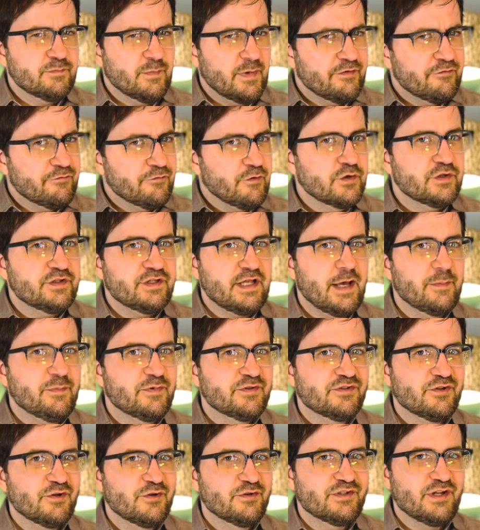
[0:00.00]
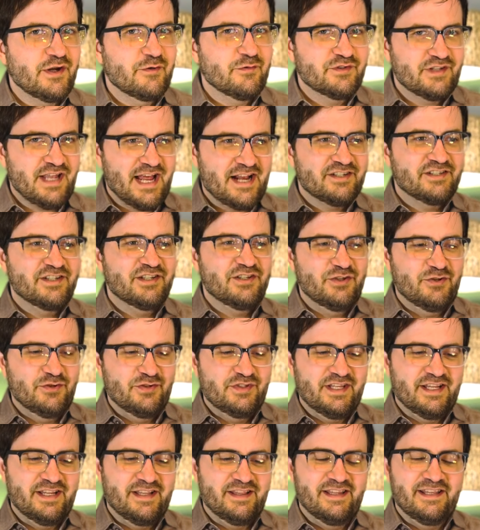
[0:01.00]
my first episodes, I was actually
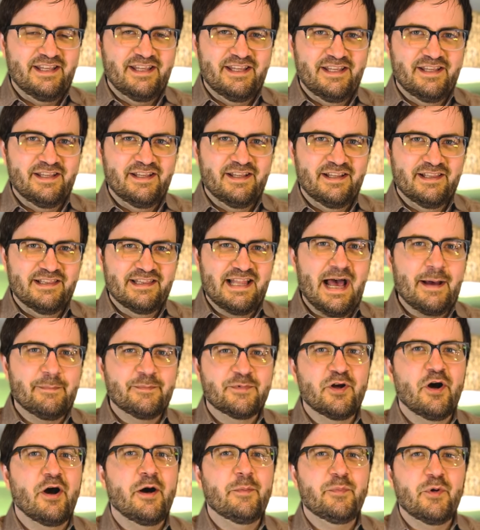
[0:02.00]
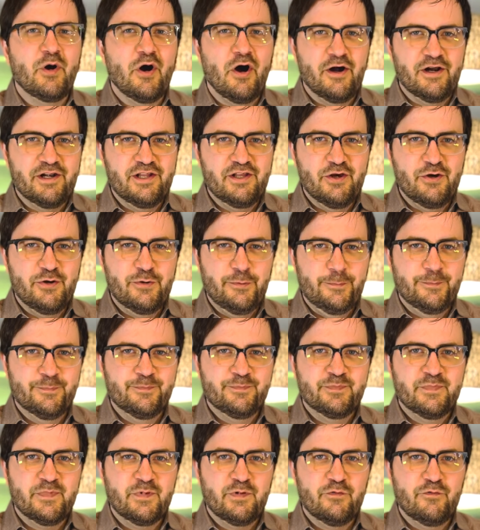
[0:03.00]
using the laptop audio
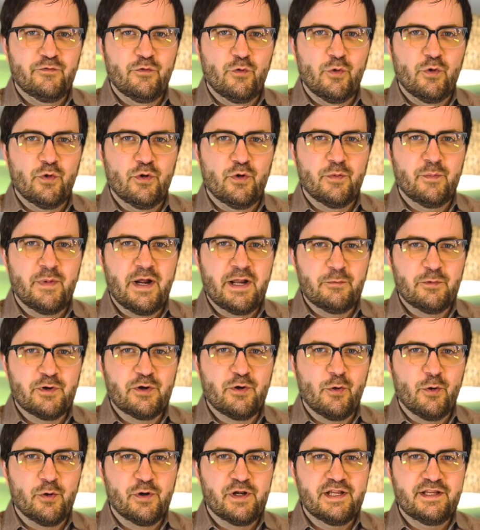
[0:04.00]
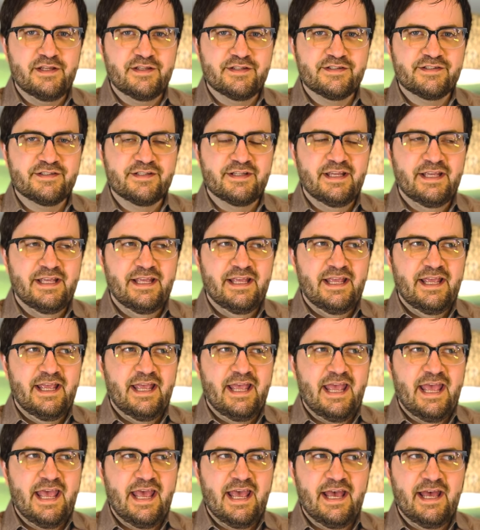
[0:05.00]
for my recordings,
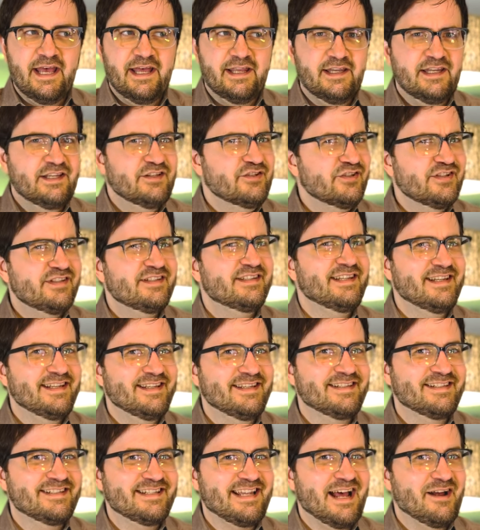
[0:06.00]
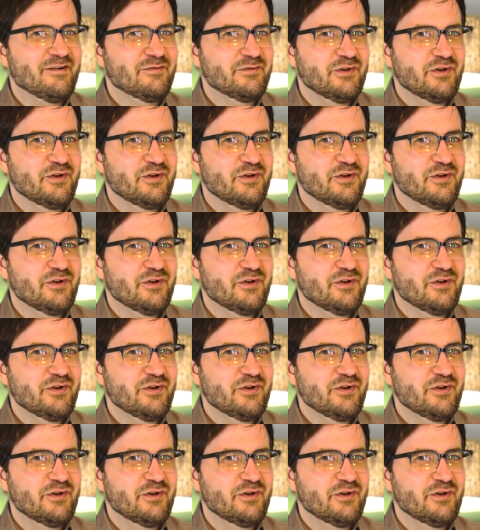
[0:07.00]
and it just didn't sound